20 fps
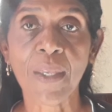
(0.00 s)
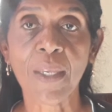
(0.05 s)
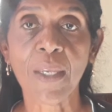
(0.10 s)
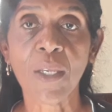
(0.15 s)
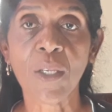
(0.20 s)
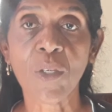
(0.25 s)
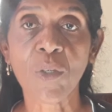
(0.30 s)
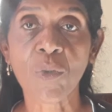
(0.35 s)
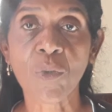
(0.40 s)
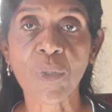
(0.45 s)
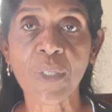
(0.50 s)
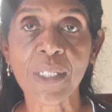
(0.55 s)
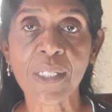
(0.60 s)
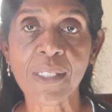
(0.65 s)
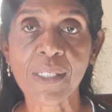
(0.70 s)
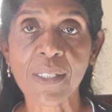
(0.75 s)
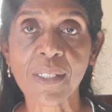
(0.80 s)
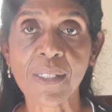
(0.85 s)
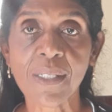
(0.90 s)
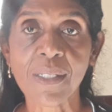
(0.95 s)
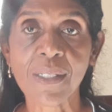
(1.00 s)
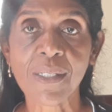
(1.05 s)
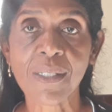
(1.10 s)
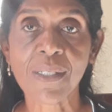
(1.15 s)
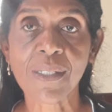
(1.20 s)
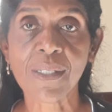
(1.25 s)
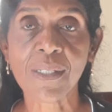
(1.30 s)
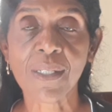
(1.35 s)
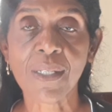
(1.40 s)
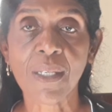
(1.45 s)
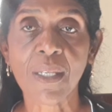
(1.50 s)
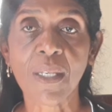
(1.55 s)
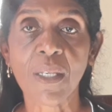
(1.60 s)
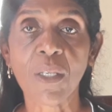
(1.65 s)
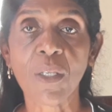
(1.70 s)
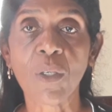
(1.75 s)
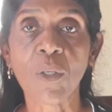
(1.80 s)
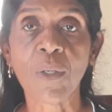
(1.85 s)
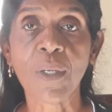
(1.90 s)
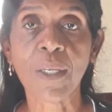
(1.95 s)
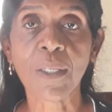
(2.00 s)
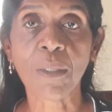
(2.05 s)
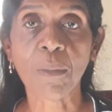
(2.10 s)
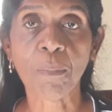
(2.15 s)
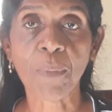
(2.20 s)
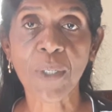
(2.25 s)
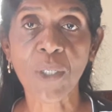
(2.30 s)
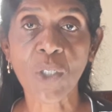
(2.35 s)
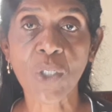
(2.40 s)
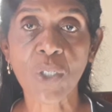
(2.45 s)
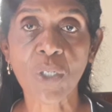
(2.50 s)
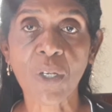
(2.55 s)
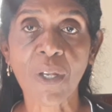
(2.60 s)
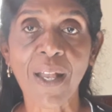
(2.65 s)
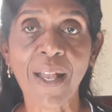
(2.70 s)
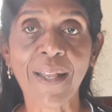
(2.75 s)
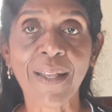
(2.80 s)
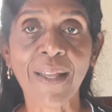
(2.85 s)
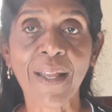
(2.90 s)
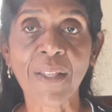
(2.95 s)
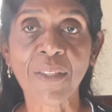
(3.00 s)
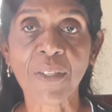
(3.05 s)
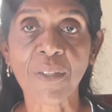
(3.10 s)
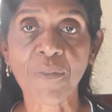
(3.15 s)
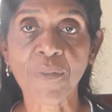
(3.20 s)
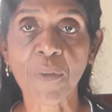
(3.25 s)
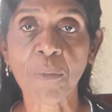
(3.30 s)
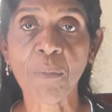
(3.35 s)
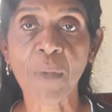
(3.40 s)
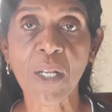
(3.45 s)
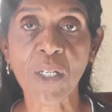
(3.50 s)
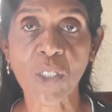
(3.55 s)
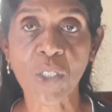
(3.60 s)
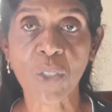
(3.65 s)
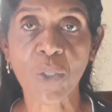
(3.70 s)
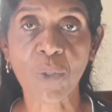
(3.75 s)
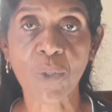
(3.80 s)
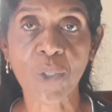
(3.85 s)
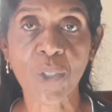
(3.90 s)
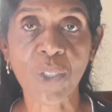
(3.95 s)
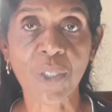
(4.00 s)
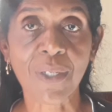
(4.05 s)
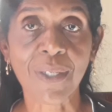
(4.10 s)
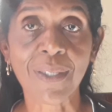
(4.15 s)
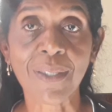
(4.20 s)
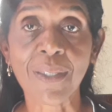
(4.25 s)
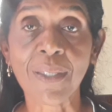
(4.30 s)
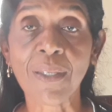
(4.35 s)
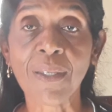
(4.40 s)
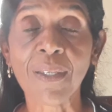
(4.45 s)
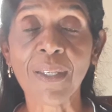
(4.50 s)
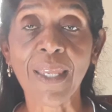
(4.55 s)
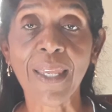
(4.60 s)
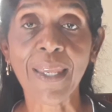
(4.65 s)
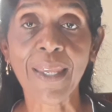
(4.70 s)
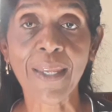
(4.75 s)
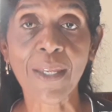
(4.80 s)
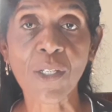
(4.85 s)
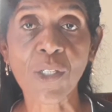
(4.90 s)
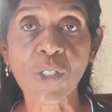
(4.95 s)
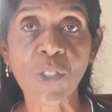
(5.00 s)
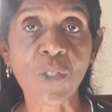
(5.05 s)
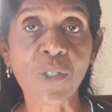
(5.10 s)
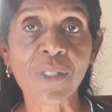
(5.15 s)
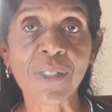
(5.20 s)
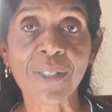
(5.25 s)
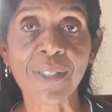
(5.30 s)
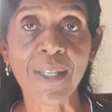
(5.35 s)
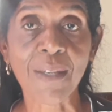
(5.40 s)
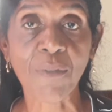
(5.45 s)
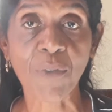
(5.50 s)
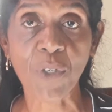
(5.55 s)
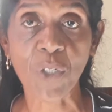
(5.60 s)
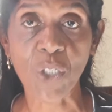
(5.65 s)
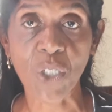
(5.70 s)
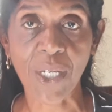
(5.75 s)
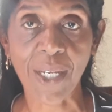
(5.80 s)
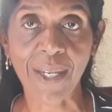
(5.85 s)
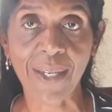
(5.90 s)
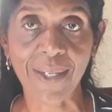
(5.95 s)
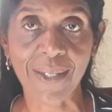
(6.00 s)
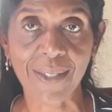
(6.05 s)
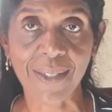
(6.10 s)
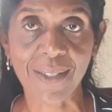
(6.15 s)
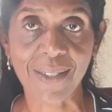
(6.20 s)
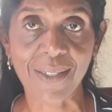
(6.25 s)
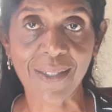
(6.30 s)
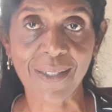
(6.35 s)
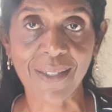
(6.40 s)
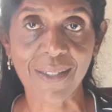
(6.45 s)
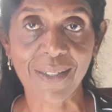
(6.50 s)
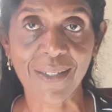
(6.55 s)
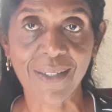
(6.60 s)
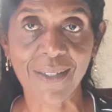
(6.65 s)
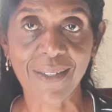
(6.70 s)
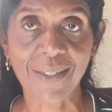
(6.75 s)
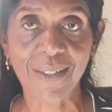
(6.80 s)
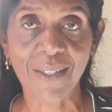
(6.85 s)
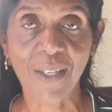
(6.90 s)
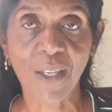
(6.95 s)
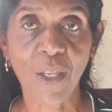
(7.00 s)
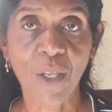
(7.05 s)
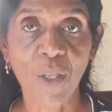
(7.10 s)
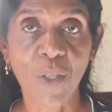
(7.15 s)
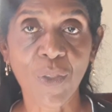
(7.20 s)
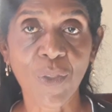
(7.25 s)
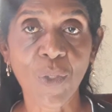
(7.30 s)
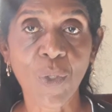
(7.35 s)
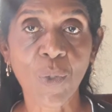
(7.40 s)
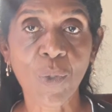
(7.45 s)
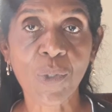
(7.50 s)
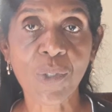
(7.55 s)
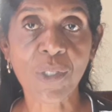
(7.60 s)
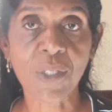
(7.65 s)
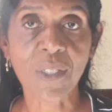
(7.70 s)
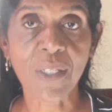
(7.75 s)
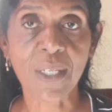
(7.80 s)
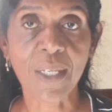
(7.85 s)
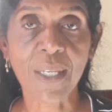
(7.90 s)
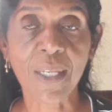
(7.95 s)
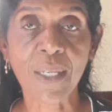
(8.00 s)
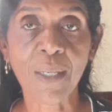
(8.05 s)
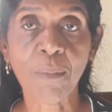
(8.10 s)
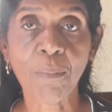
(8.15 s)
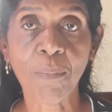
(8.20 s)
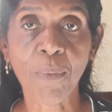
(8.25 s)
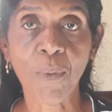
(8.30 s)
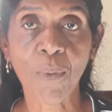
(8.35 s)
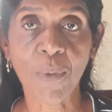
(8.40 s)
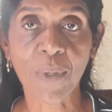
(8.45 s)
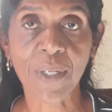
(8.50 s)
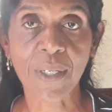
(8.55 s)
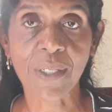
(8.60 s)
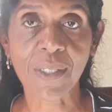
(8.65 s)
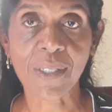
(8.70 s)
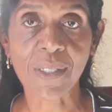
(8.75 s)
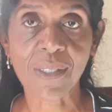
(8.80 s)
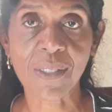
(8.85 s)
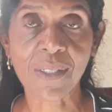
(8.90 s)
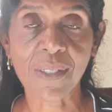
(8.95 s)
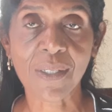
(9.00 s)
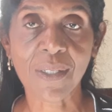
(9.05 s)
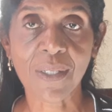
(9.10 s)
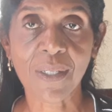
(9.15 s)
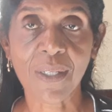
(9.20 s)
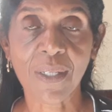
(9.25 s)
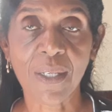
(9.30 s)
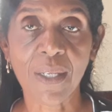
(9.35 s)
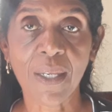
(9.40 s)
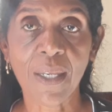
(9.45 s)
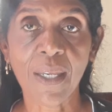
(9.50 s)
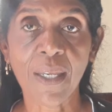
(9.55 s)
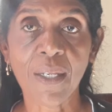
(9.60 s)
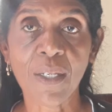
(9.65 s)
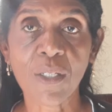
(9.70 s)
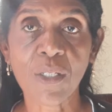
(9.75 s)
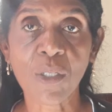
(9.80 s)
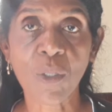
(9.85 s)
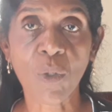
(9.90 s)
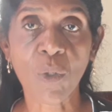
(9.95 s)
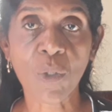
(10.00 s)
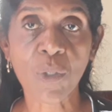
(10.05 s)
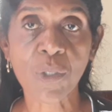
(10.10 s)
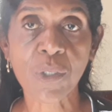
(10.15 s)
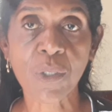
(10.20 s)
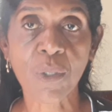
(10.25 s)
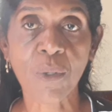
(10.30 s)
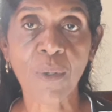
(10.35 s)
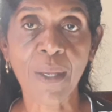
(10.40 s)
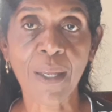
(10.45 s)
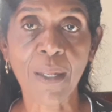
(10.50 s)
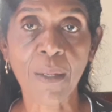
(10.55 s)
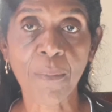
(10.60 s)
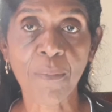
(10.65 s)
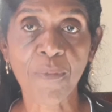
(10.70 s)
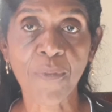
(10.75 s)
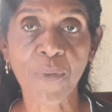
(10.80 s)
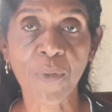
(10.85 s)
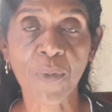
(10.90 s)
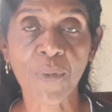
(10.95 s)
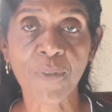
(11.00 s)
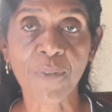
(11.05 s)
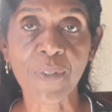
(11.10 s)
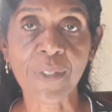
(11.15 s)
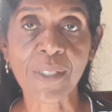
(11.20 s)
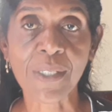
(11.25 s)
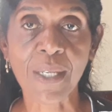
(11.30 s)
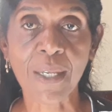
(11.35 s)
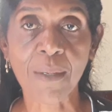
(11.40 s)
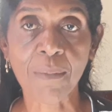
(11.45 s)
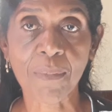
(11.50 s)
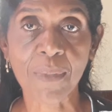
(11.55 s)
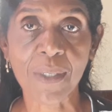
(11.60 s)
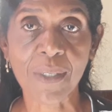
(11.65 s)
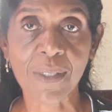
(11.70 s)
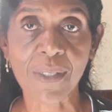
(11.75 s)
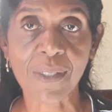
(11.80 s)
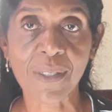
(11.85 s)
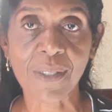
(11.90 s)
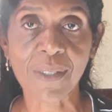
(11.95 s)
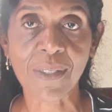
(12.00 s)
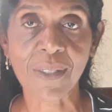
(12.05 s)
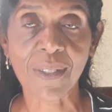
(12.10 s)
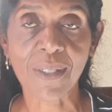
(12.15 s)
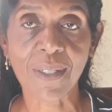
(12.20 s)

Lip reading: enuresis. You get the picture? I got that from Mashiosha. The answers never change. Those are the key points. And it's also helpful for dampness.